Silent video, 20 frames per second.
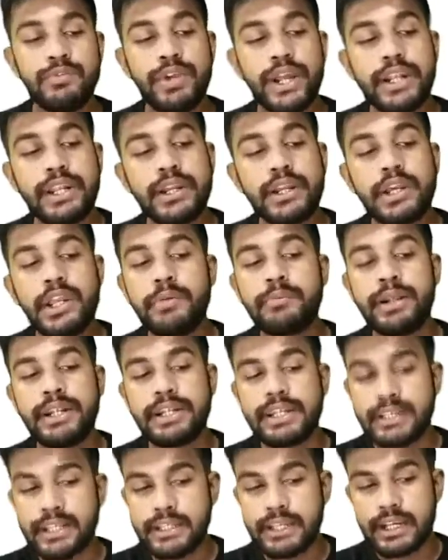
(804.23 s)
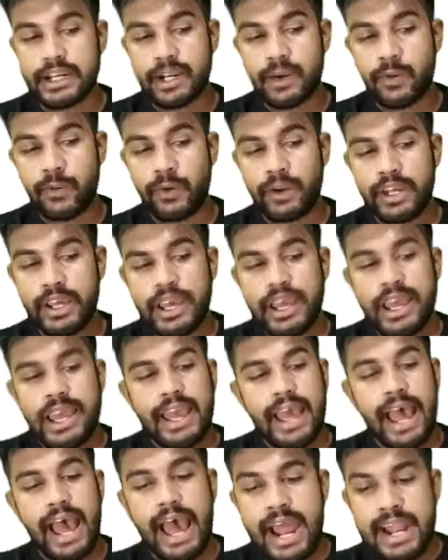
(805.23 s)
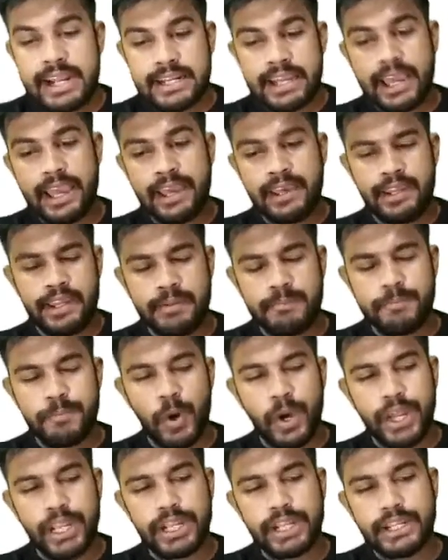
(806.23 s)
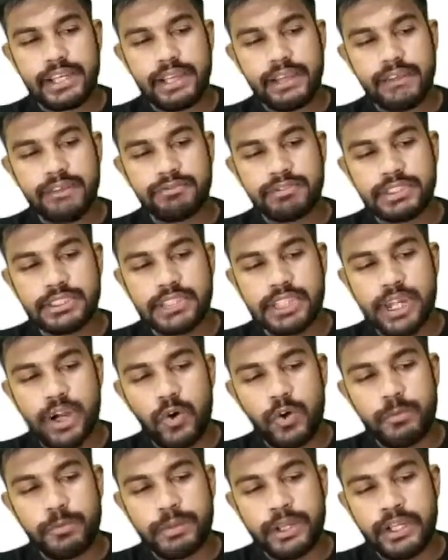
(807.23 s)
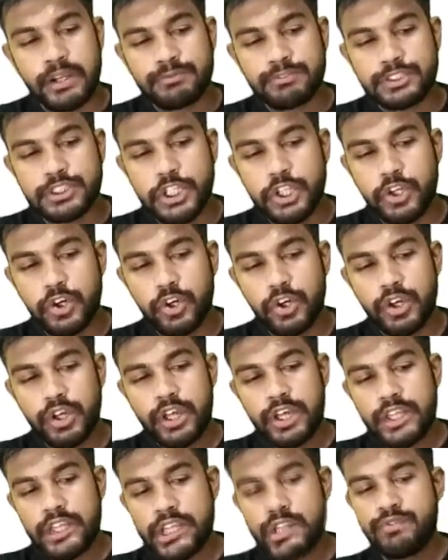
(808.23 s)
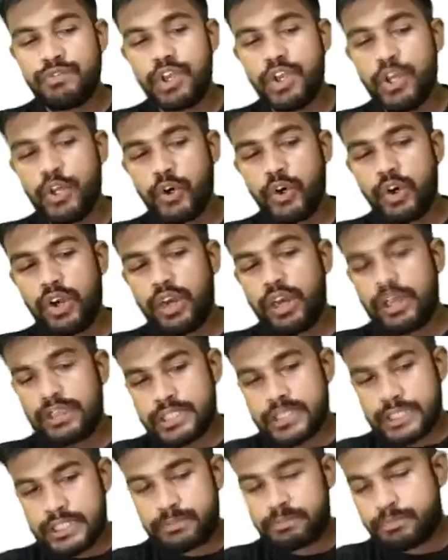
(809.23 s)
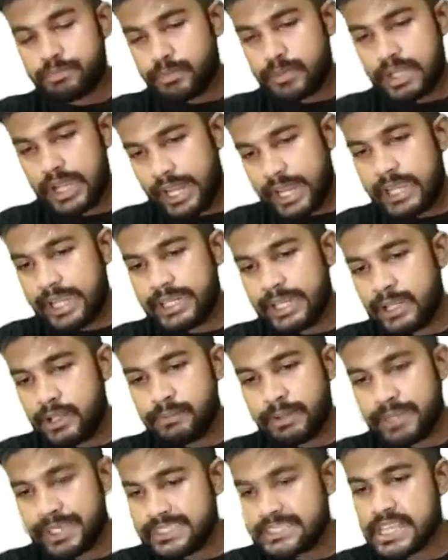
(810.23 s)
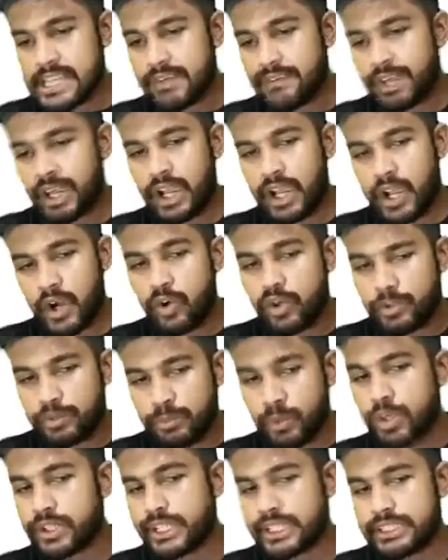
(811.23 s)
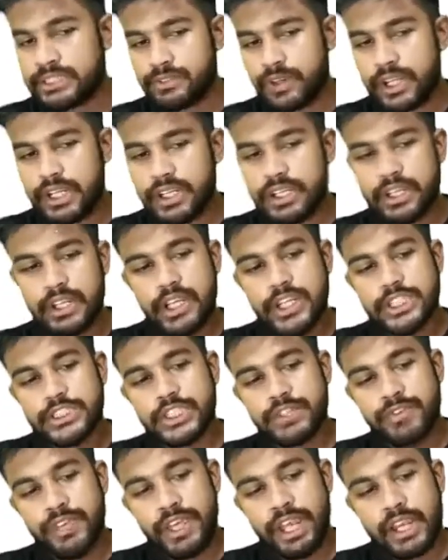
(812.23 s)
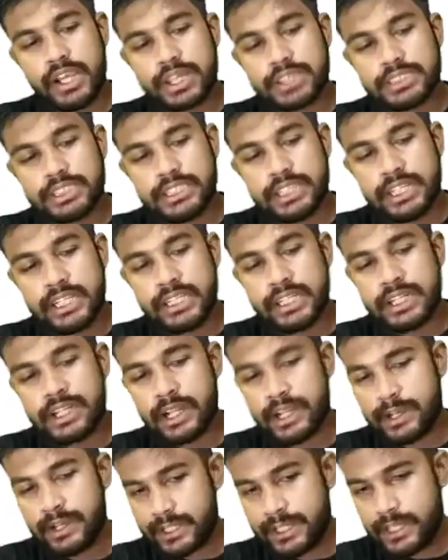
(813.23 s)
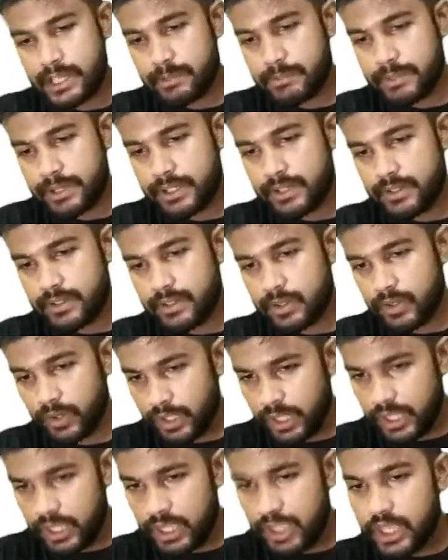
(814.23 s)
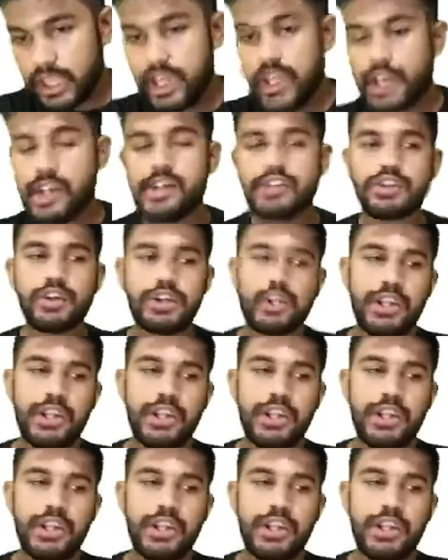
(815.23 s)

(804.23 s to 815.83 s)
we are decrementing the count. At any point, if this count becomes zero, then we know that the current element is having a count more than one. So we are considering the current element. Okay, so